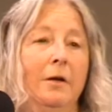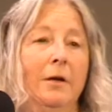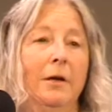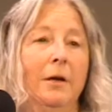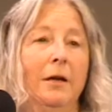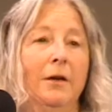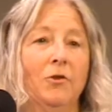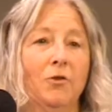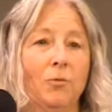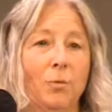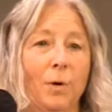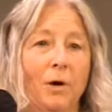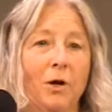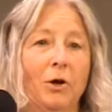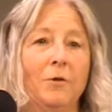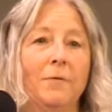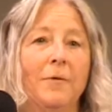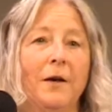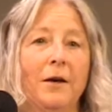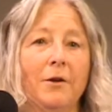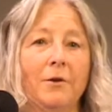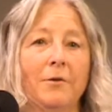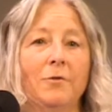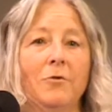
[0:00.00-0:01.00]
And 12
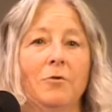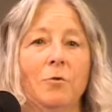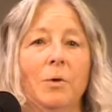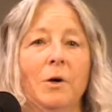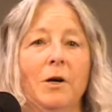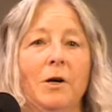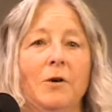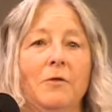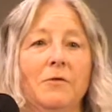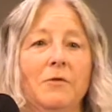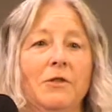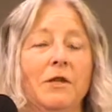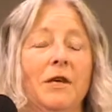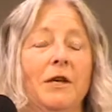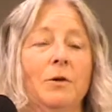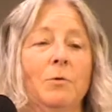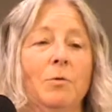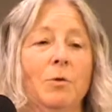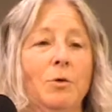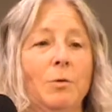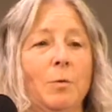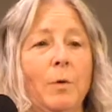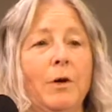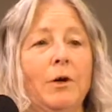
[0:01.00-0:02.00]
out of 12 said it
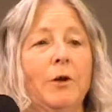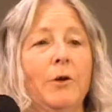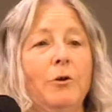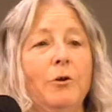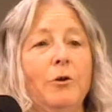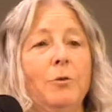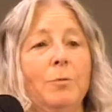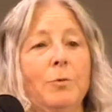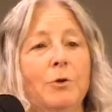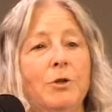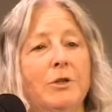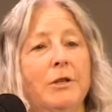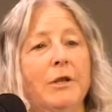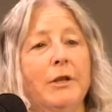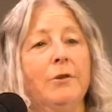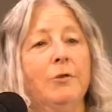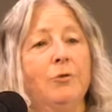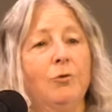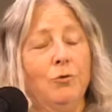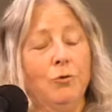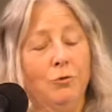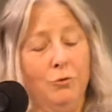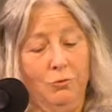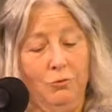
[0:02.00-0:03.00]
was 100%
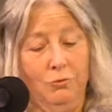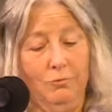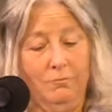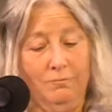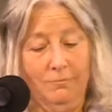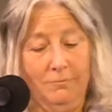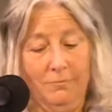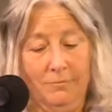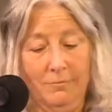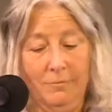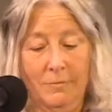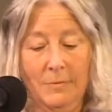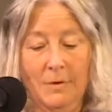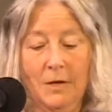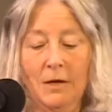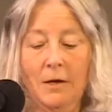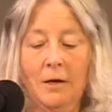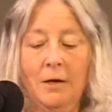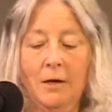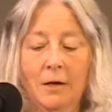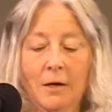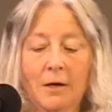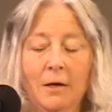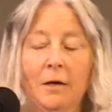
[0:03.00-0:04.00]
true.
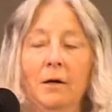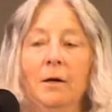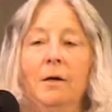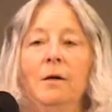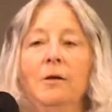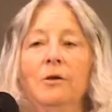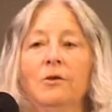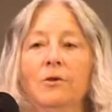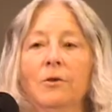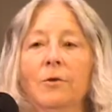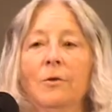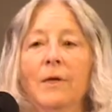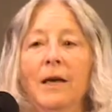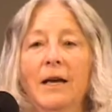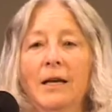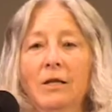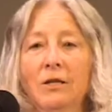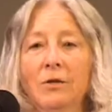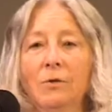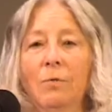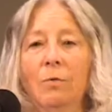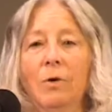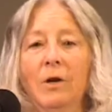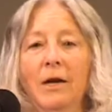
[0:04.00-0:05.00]
So
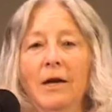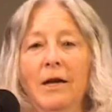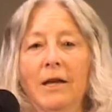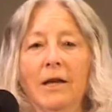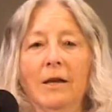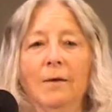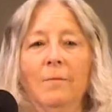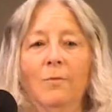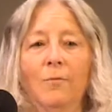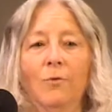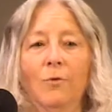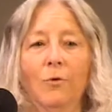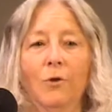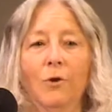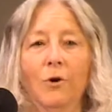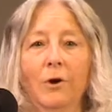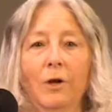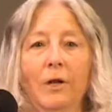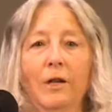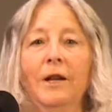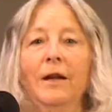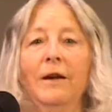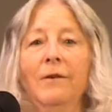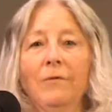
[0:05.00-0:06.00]
that's what I aim for
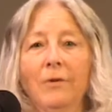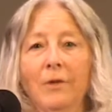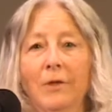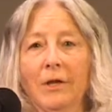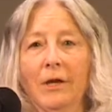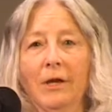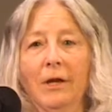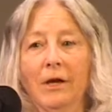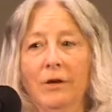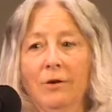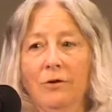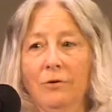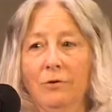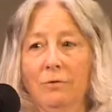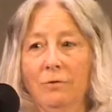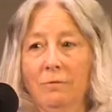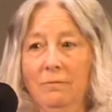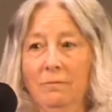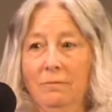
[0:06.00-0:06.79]
in everything I do.